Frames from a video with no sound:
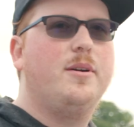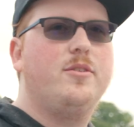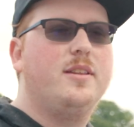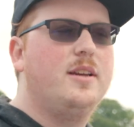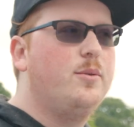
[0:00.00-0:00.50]
up
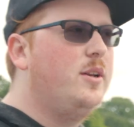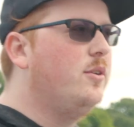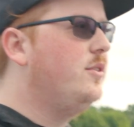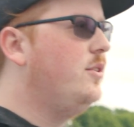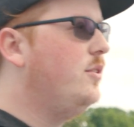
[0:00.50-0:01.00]
everything. We
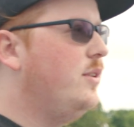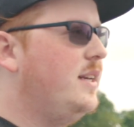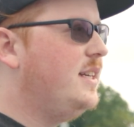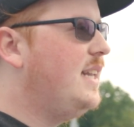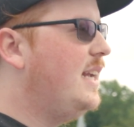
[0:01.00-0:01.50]
don't do
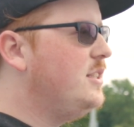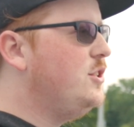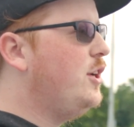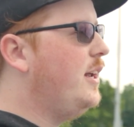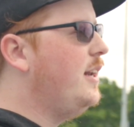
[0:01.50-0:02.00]
any
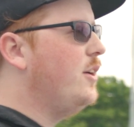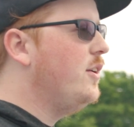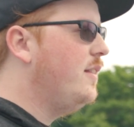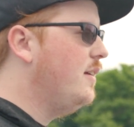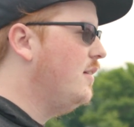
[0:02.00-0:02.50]
daisy chaining
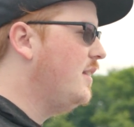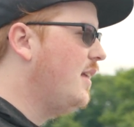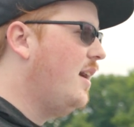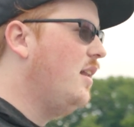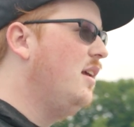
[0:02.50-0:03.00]
or anything
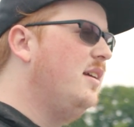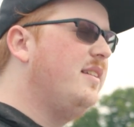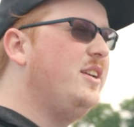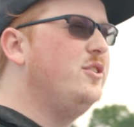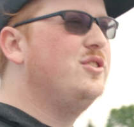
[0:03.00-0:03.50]
like
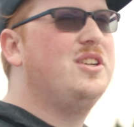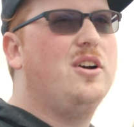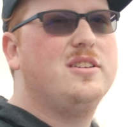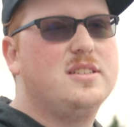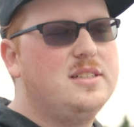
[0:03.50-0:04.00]
that. That usually
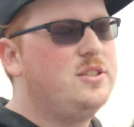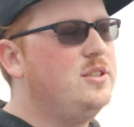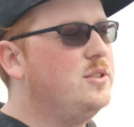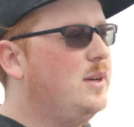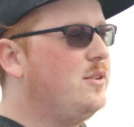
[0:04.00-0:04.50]
causes
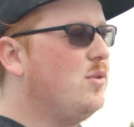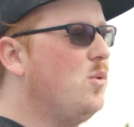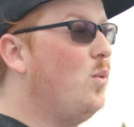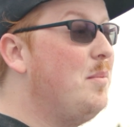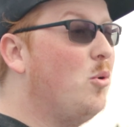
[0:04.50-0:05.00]
issues. We have to
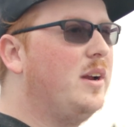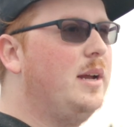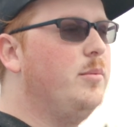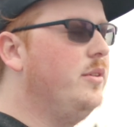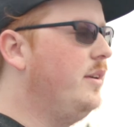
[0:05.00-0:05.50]
run way more
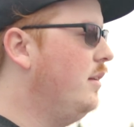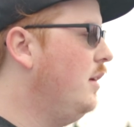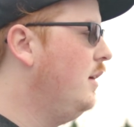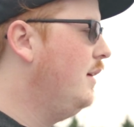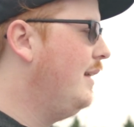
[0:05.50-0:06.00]
cable
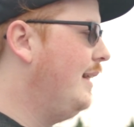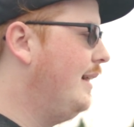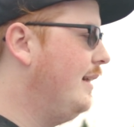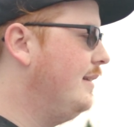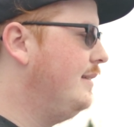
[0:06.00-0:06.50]

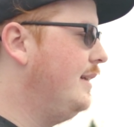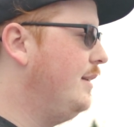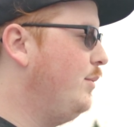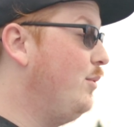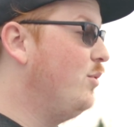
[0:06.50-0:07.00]

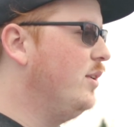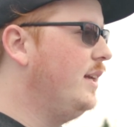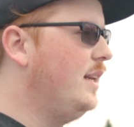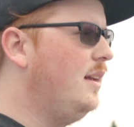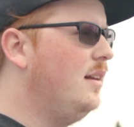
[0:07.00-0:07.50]
than we would
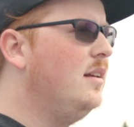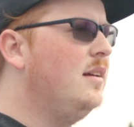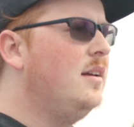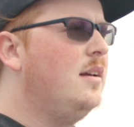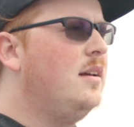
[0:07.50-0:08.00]
really need.
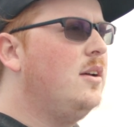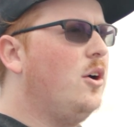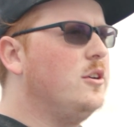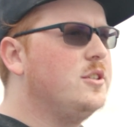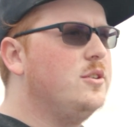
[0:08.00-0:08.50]

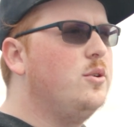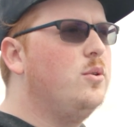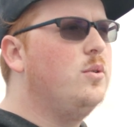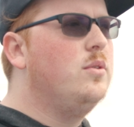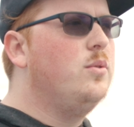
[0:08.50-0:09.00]

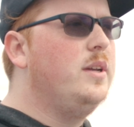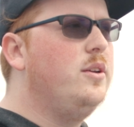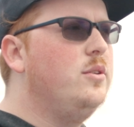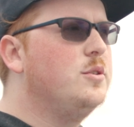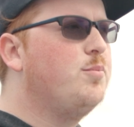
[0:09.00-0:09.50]
Also, we
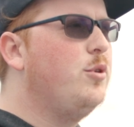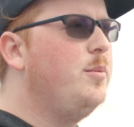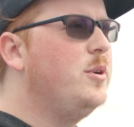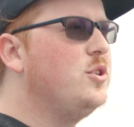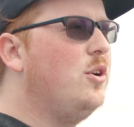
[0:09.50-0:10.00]
use
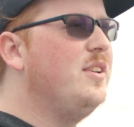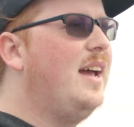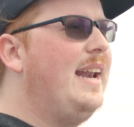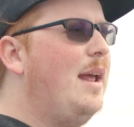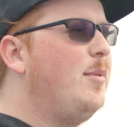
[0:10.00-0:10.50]
pretty much all
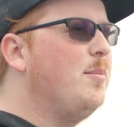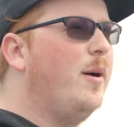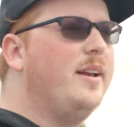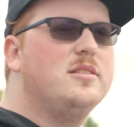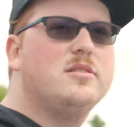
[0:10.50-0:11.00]
dynamic
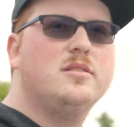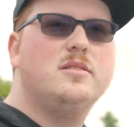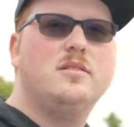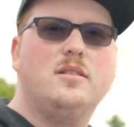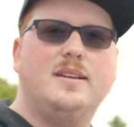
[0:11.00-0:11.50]
mics
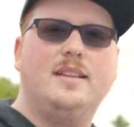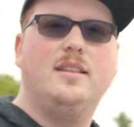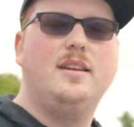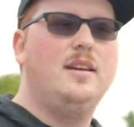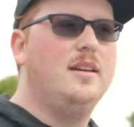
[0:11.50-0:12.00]

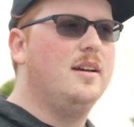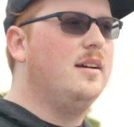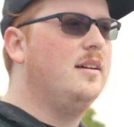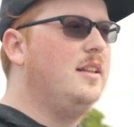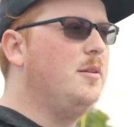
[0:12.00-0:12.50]
in
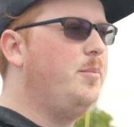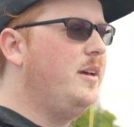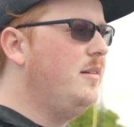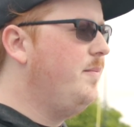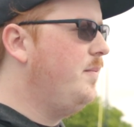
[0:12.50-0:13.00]
the
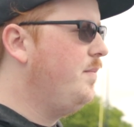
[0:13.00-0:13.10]
pit.